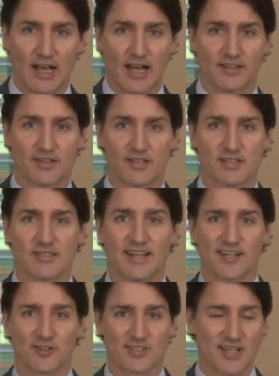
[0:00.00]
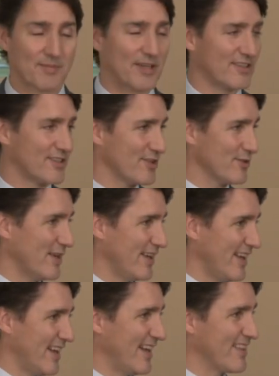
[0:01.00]
uh, to this NATO summit, to
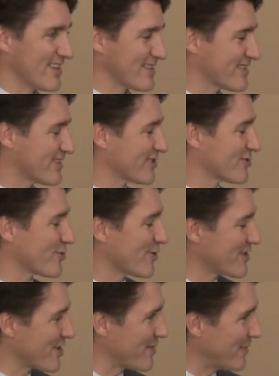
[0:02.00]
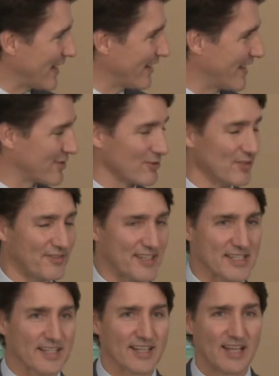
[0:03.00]
uh, this extraordinary bilateral
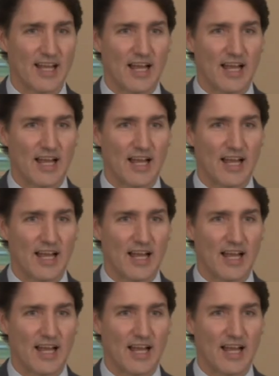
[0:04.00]
visit,